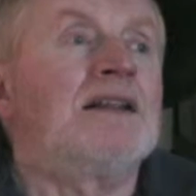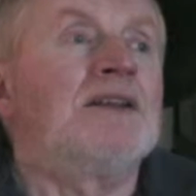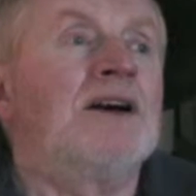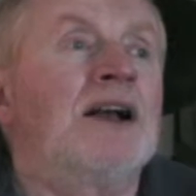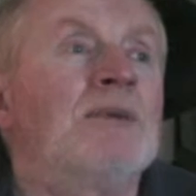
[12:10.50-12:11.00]

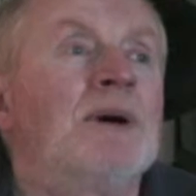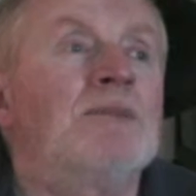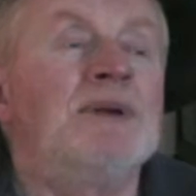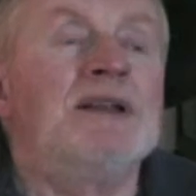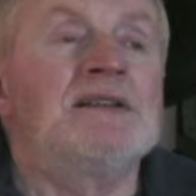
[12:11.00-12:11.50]
Talk
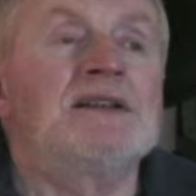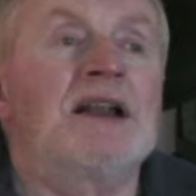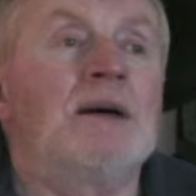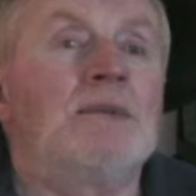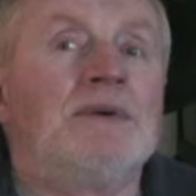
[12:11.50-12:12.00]
about being set
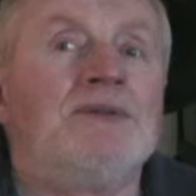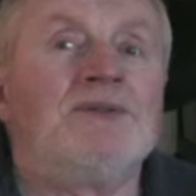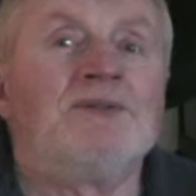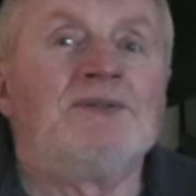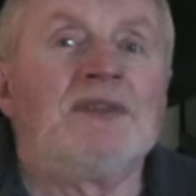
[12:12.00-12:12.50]
up.
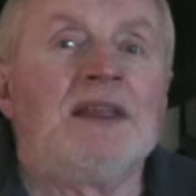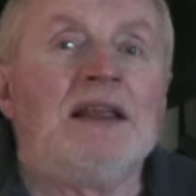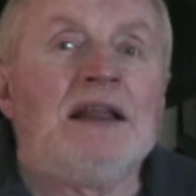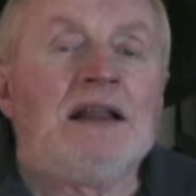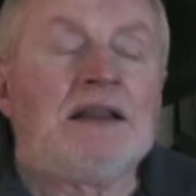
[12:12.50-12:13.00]

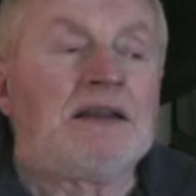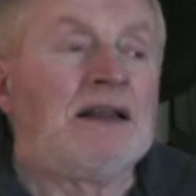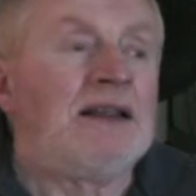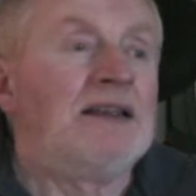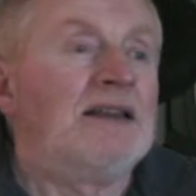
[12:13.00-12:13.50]

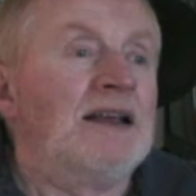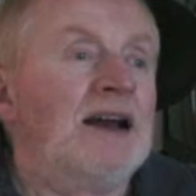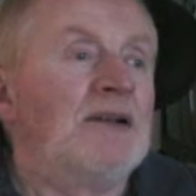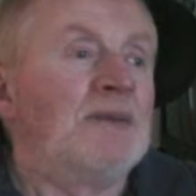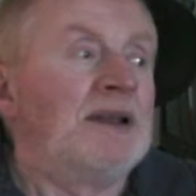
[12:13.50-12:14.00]
They, they got me.